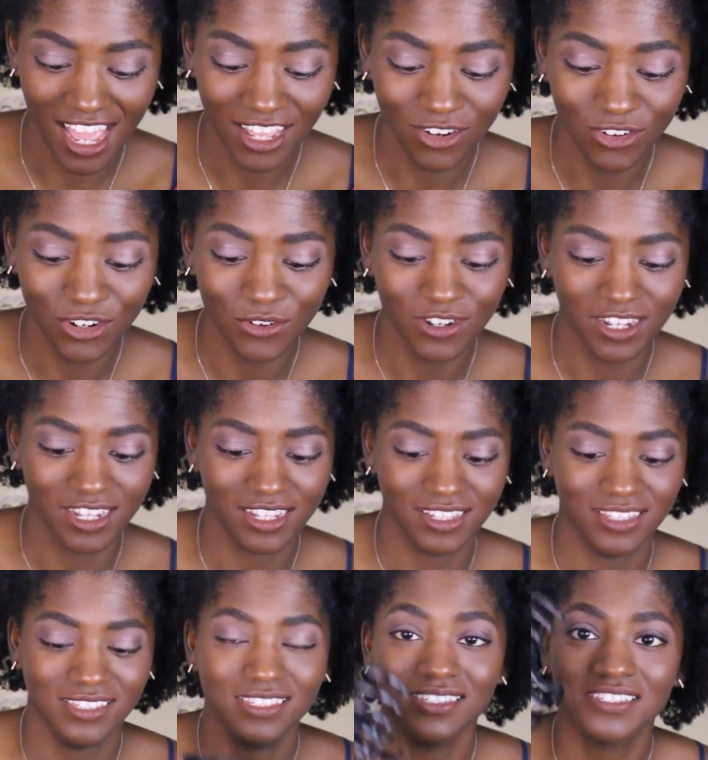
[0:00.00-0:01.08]
I don't know what
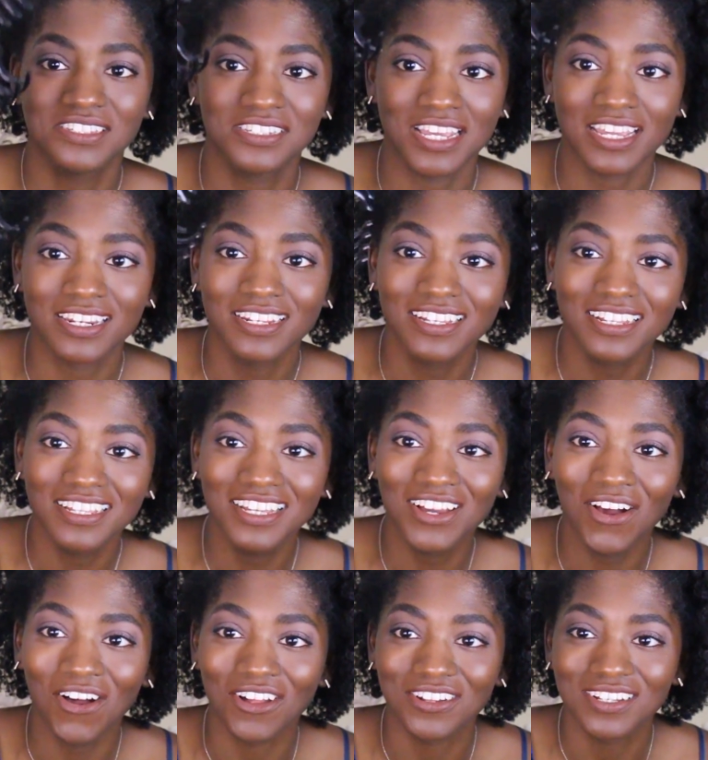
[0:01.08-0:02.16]
this is technically
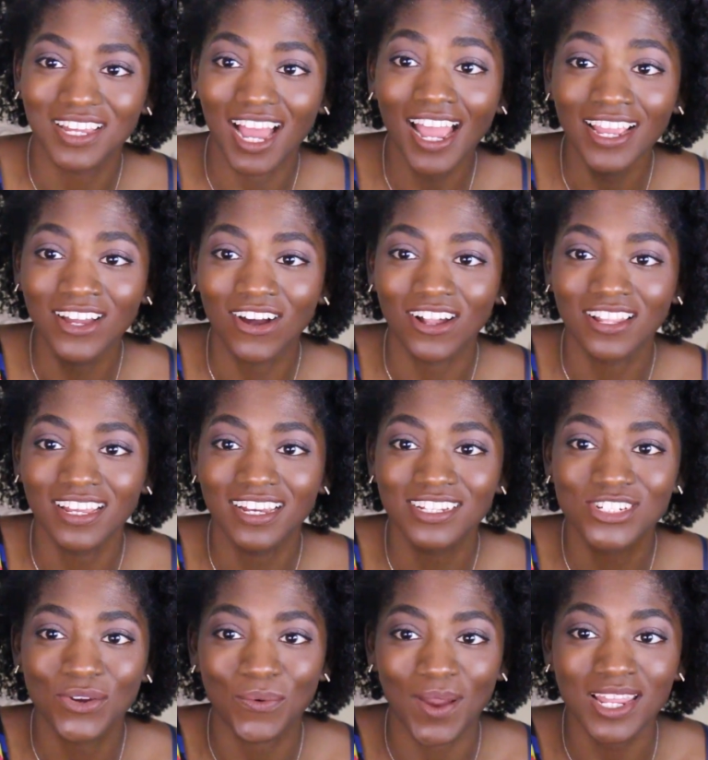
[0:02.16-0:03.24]
called. I call it a
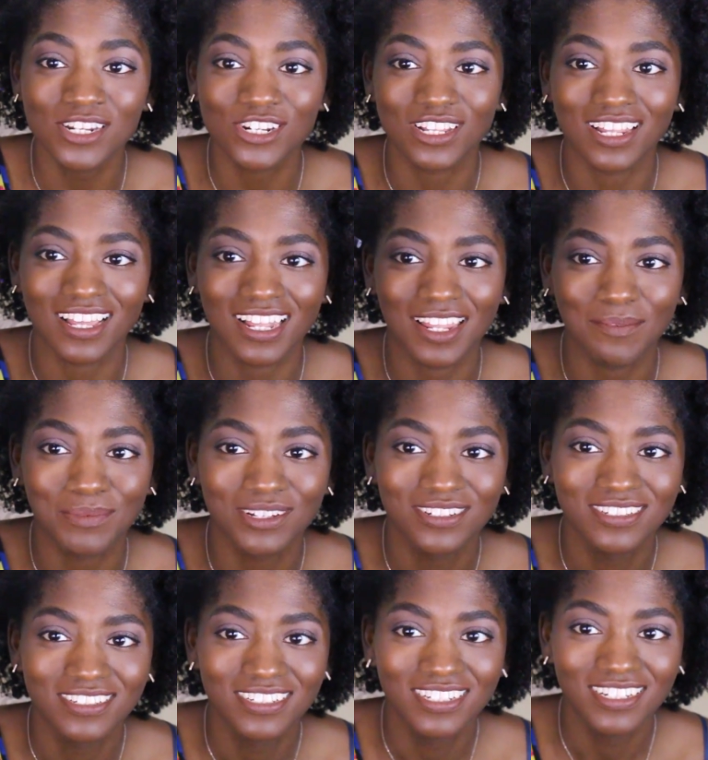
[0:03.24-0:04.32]
tarantula clip.
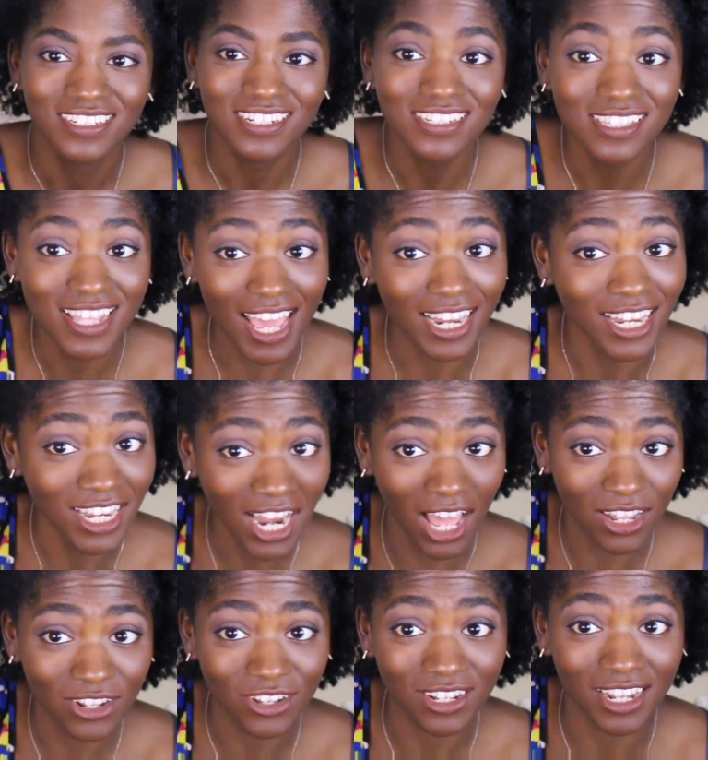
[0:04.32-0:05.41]
Does that
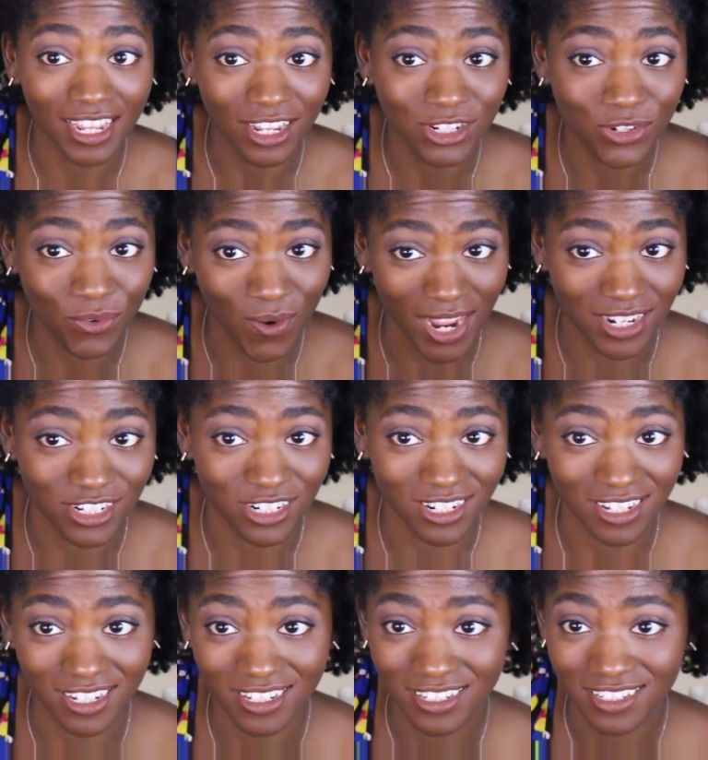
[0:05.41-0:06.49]
not look like a
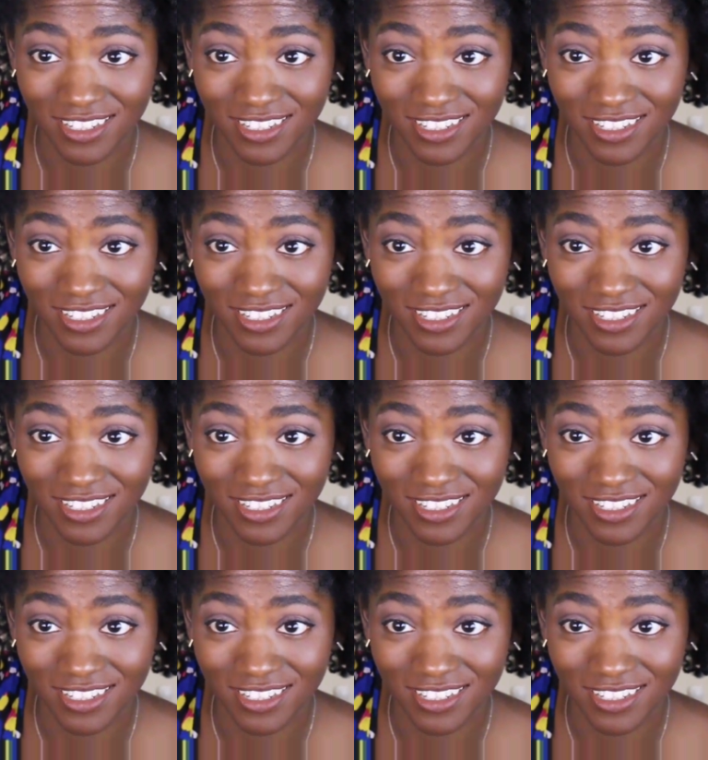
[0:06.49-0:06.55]
tarantula?